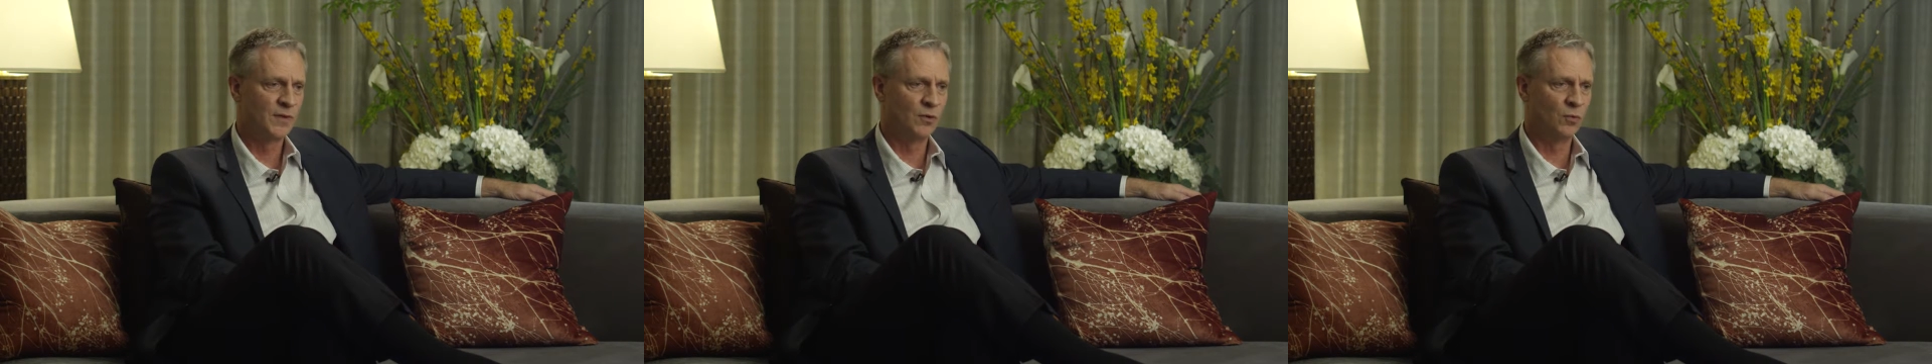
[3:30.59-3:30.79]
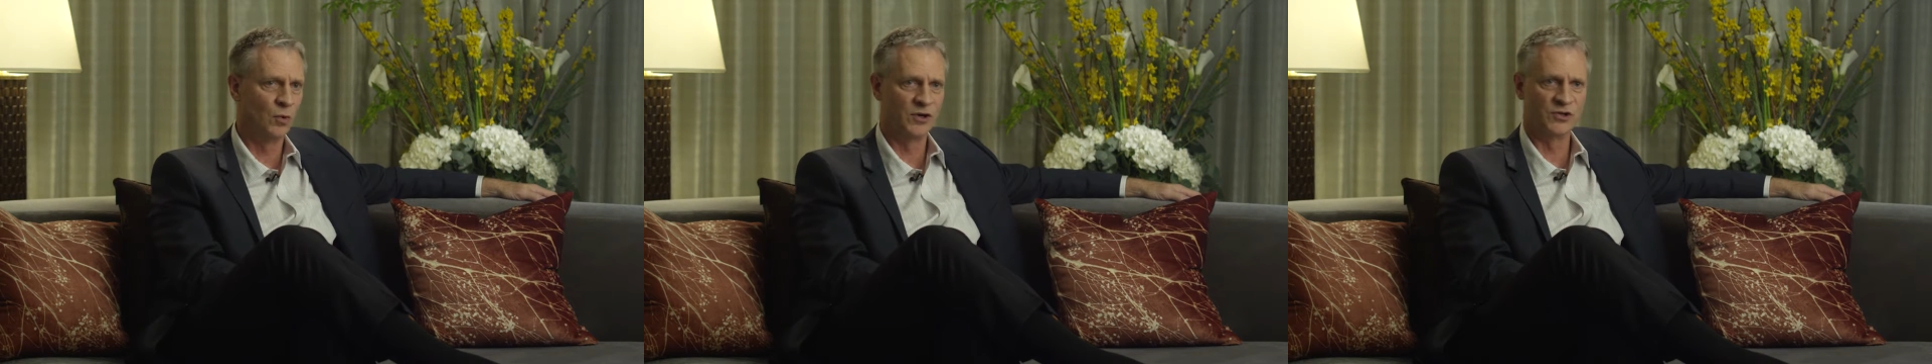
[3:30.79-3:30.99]

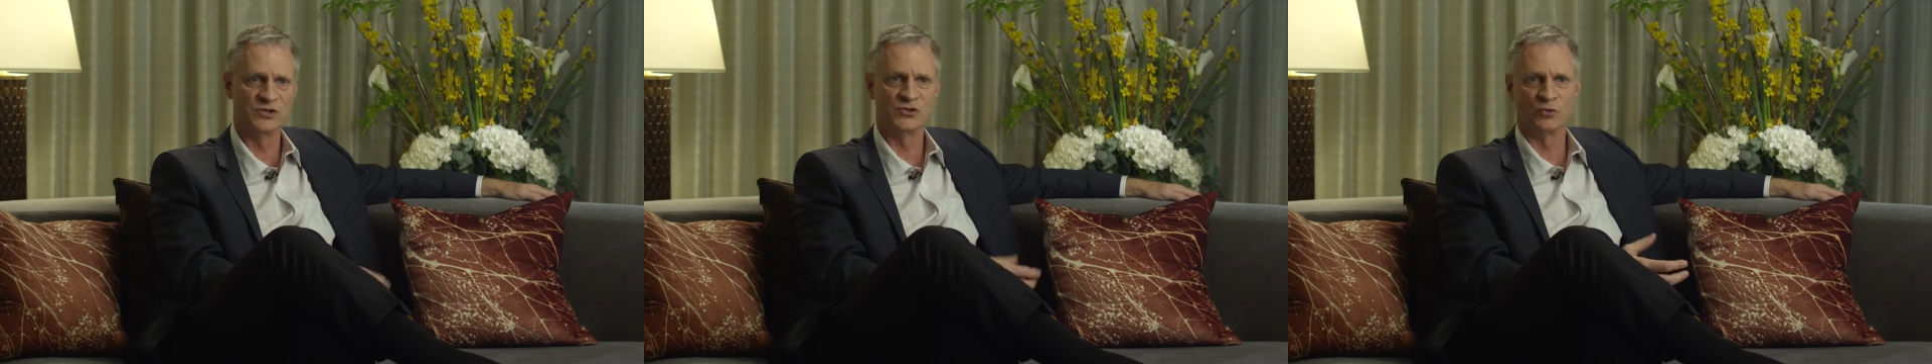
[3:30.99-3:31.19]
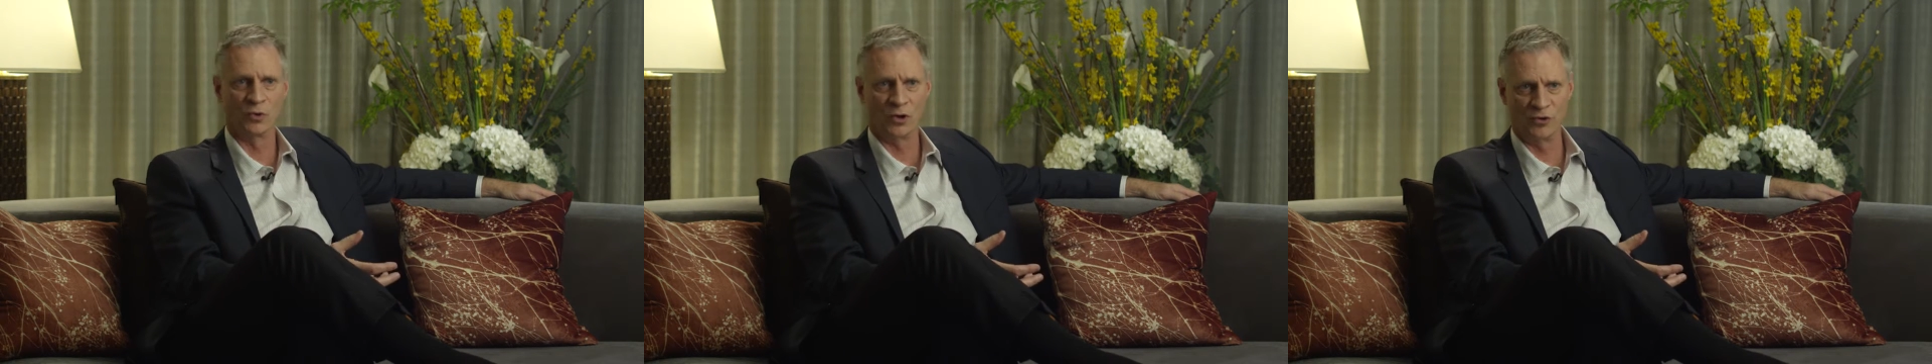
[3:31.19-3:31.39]
What is
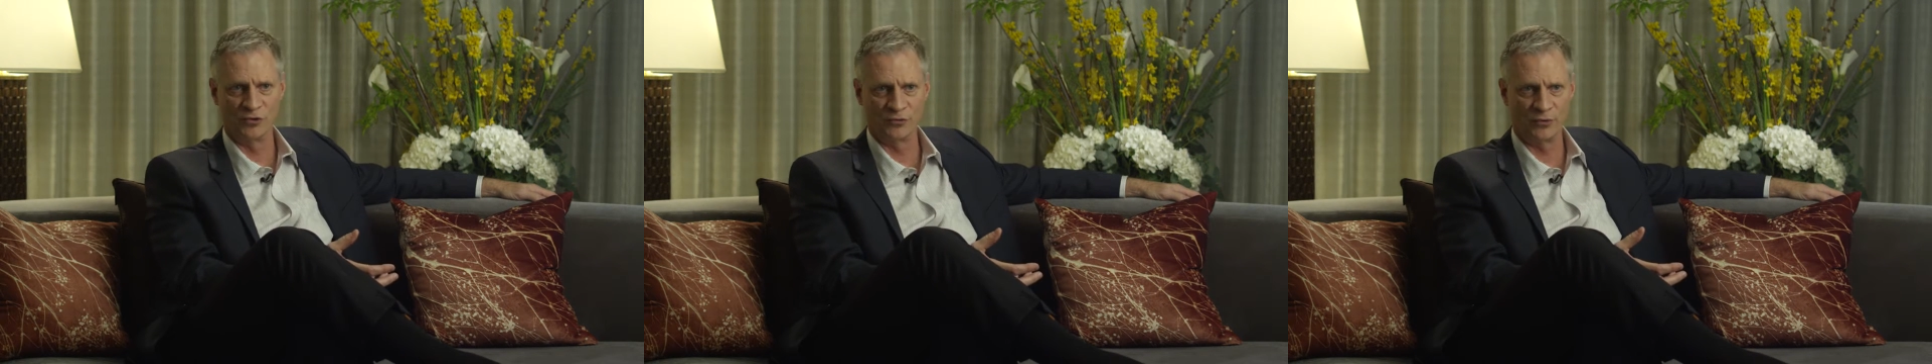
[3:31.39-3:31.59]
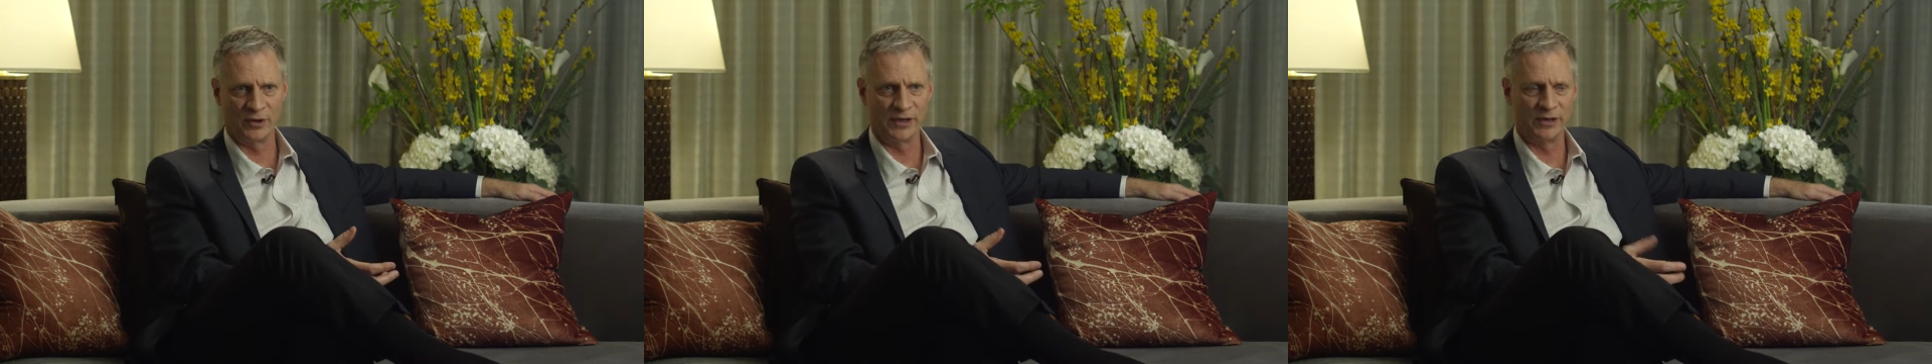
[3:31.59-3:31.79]
its
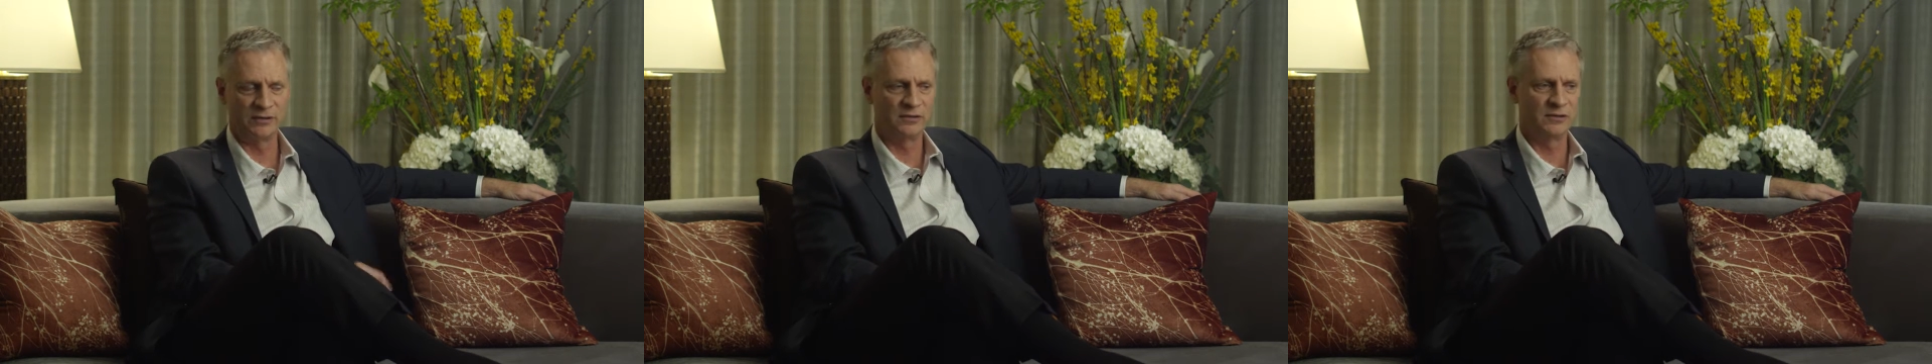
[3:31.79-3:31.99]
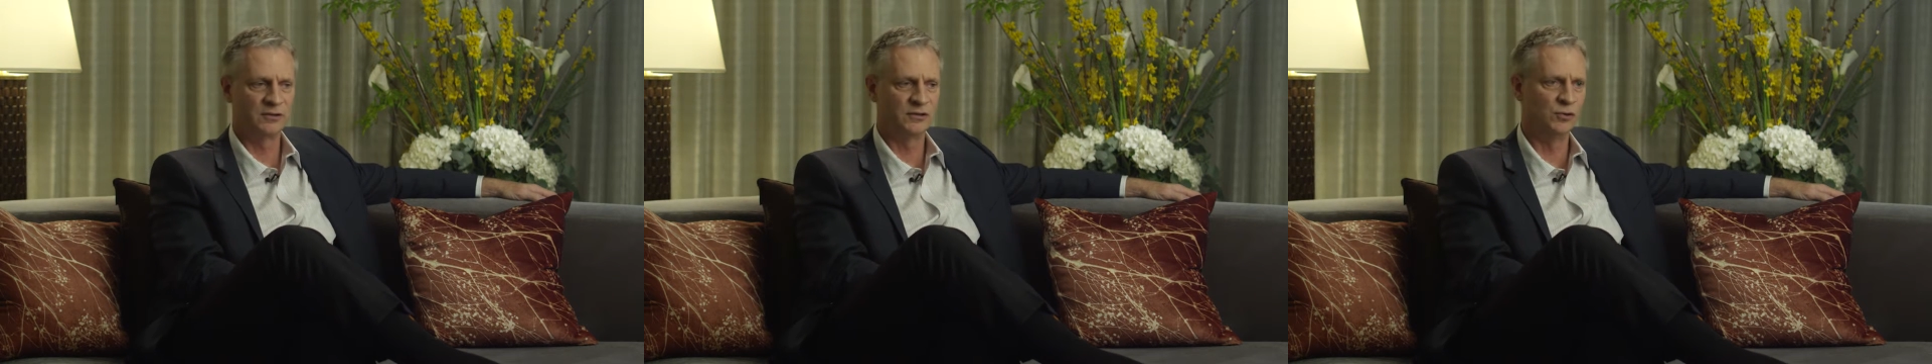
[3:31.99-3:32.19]
growth rate?
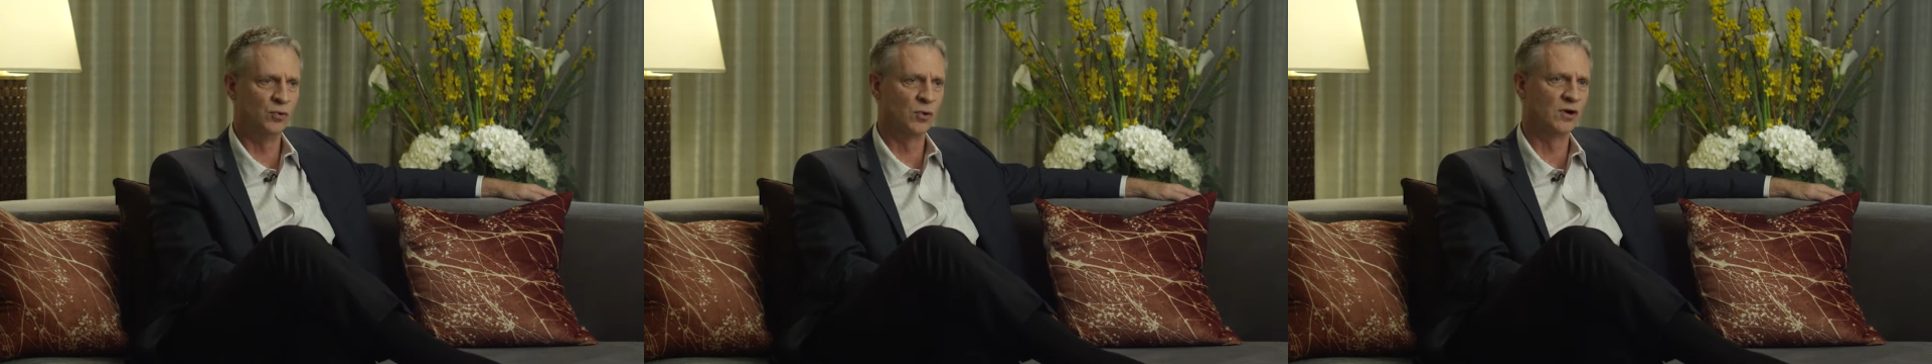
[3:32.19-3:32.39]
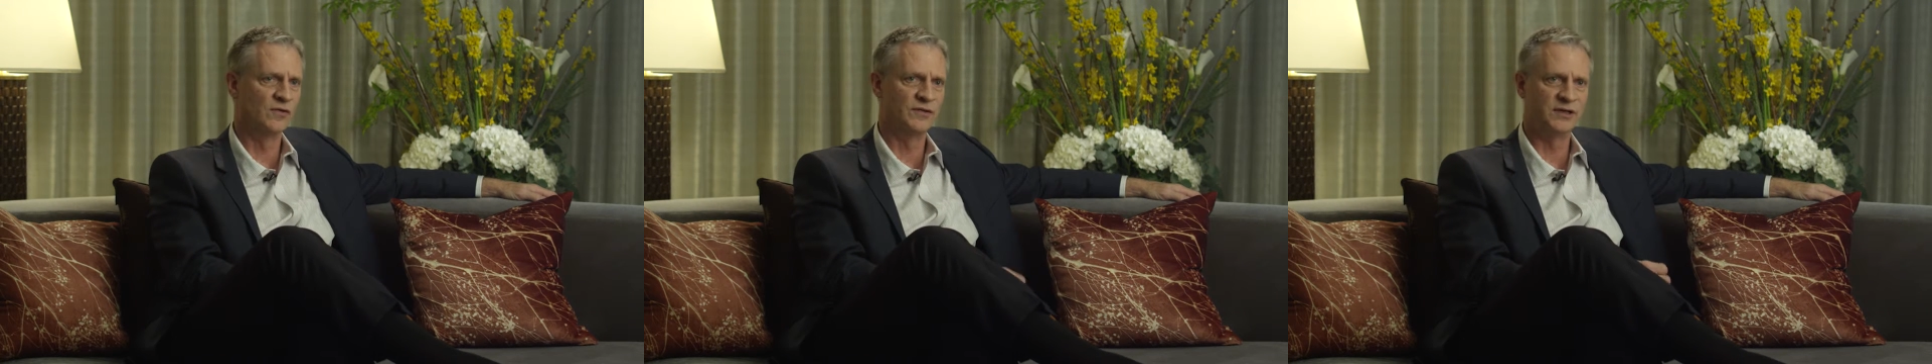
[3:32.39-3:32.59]

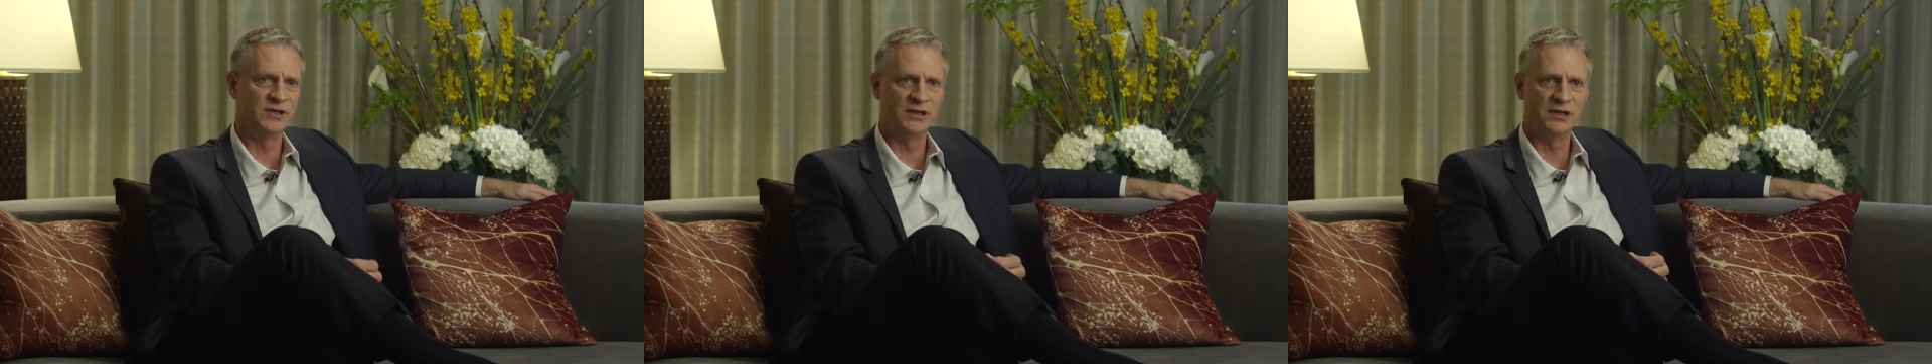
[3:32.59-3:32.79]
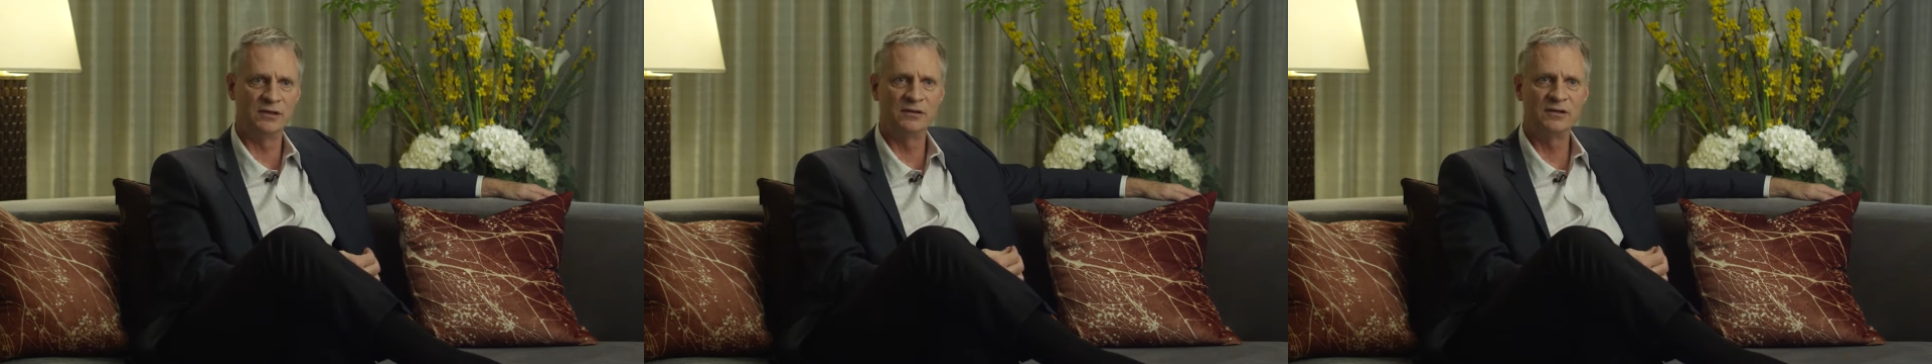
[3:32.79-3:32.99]
Who are
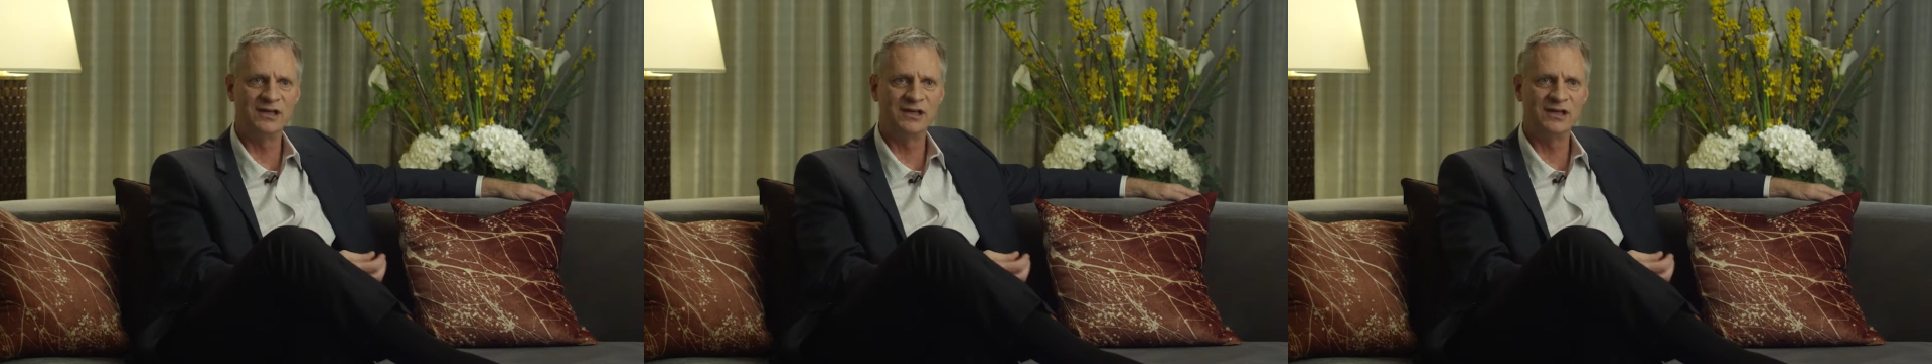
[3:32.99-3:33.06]
the